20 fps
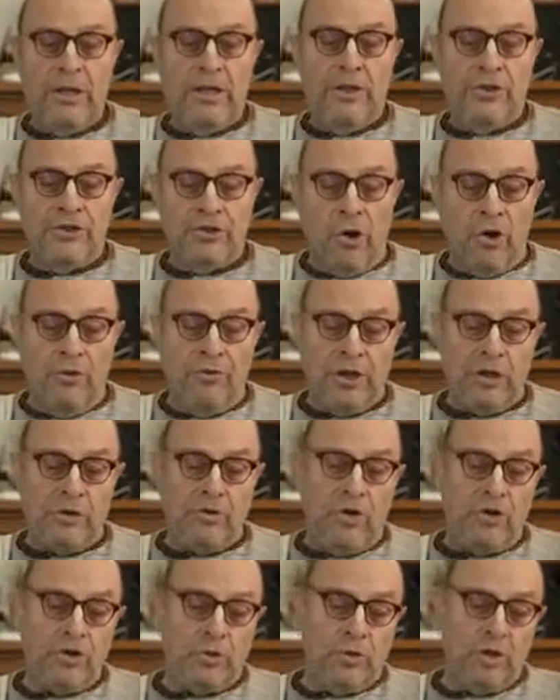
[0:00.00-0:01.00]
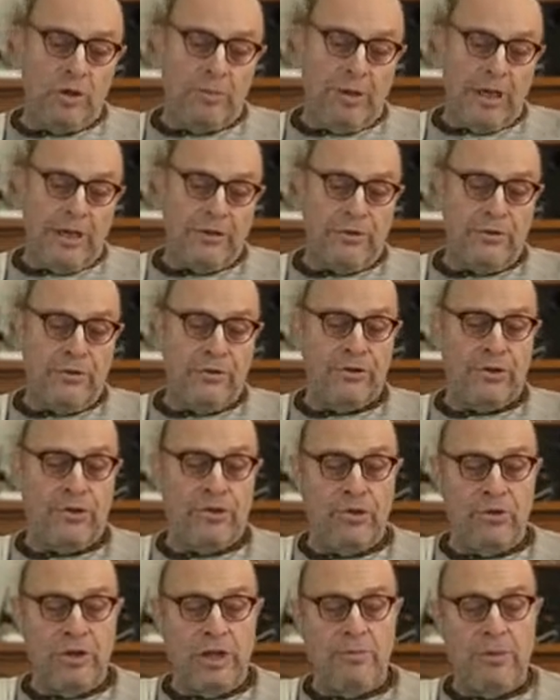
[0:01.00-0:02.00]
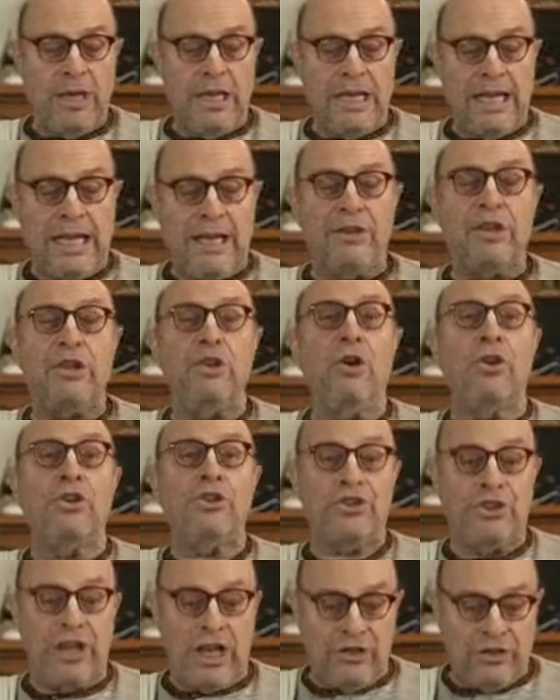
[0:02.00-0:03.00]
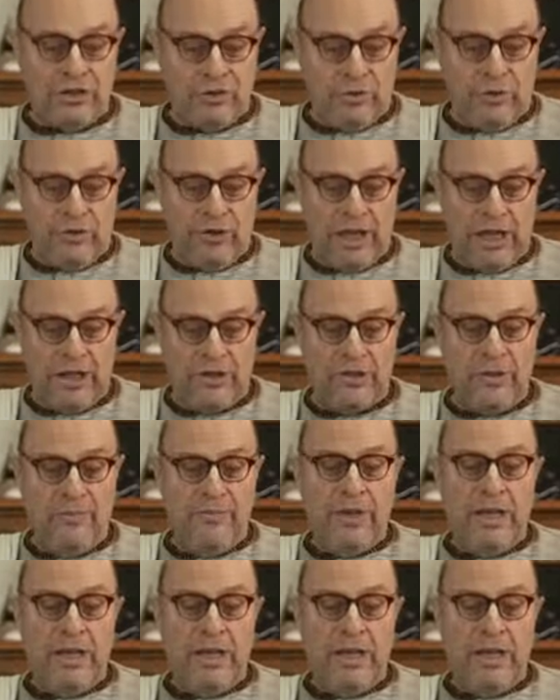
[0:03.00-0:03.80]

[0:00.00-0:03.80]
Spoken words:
solving crossword puzzles and doing many other nonsensical things.